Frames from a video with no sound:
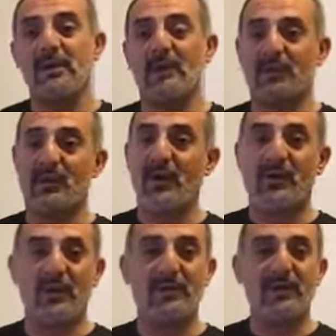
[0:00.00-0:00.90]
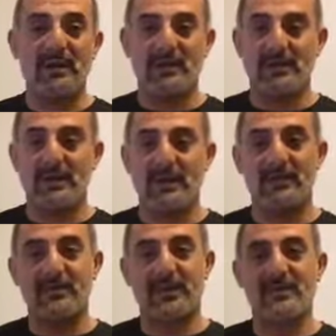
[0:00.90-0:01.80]
So far for me, it's been
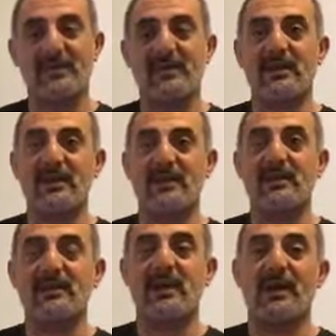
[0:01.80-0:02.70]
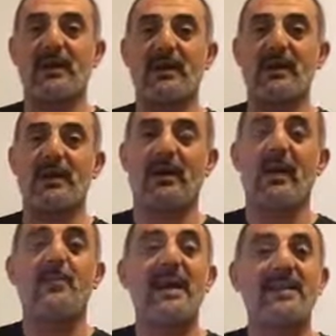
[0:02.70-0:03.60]
since the days of the
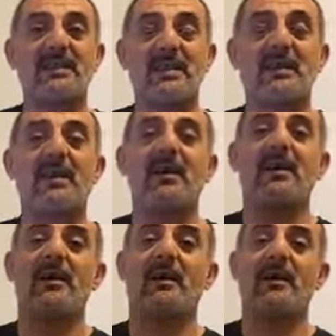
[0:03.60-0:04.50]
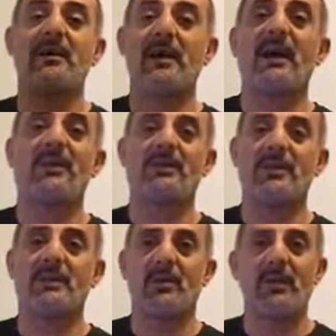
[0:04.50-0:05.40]
Abbasi dynasty,
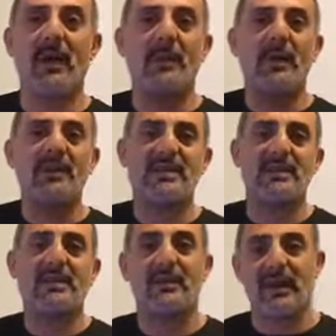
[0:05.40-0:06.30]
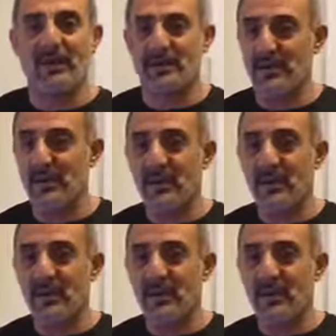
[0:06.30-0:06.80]
called the Abbasi dynasty.